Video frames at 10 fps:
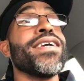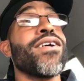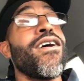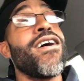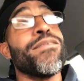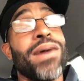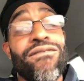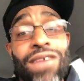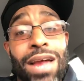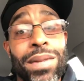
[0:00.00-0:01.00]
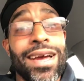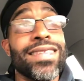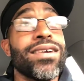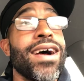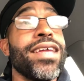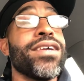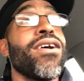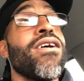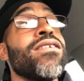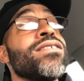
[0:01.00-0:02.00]
card and my family got their ID
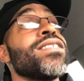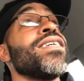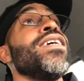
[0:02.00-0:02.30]
cards